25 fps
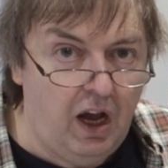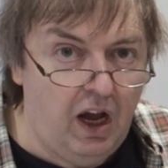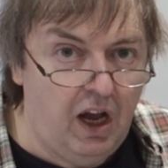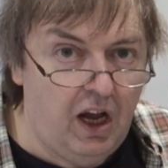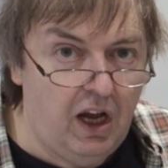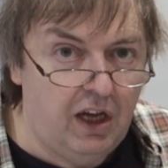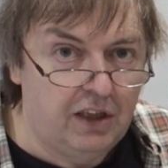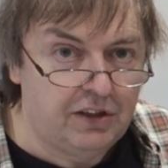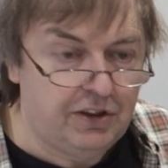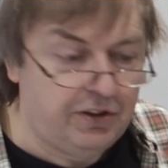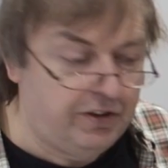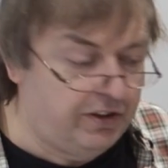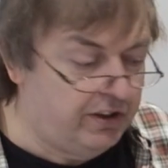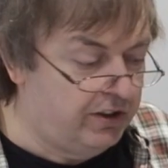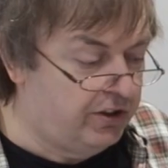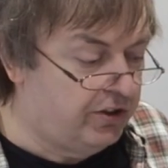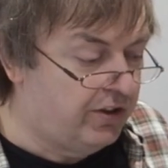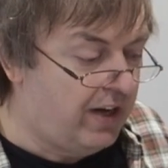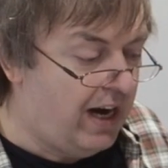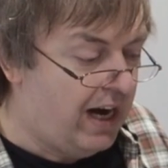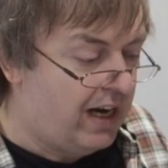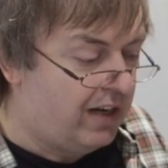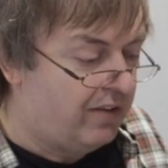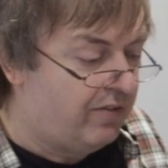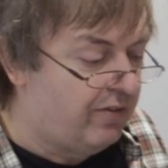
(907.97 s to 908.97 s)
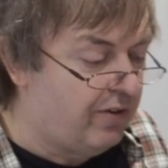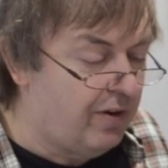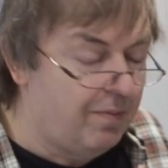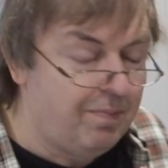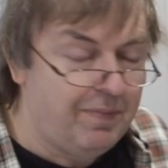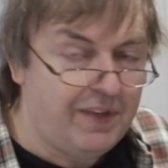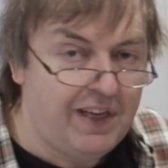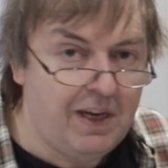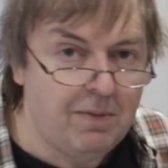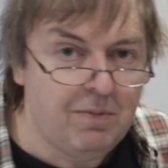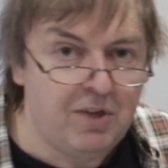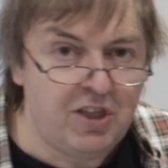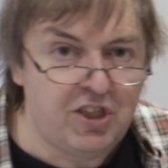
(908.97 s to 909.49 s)
to detract from
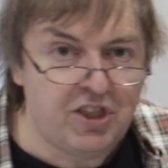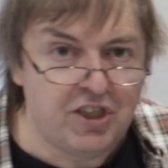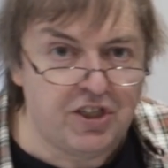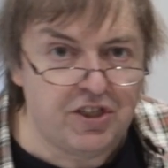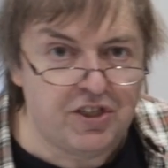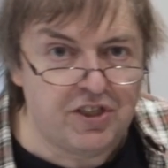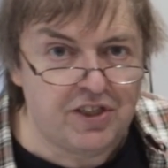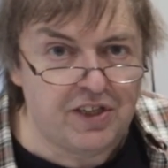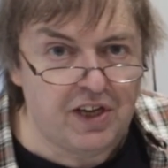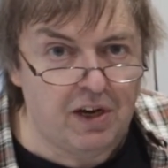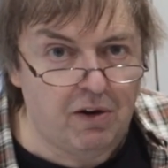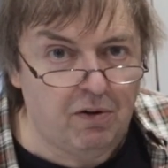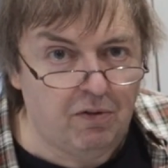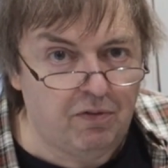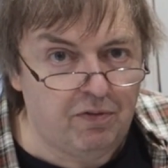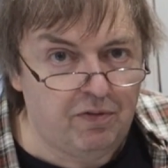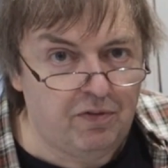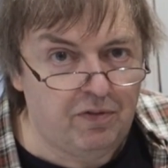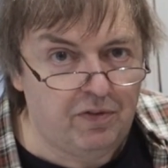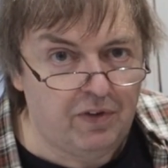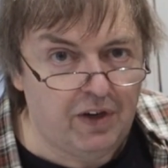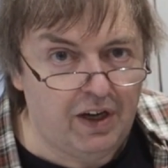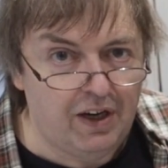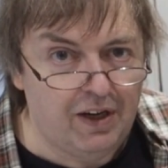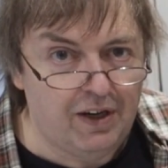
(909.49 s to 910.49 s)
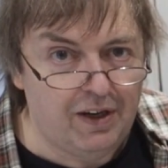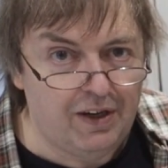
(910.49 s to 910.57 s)
the image itself.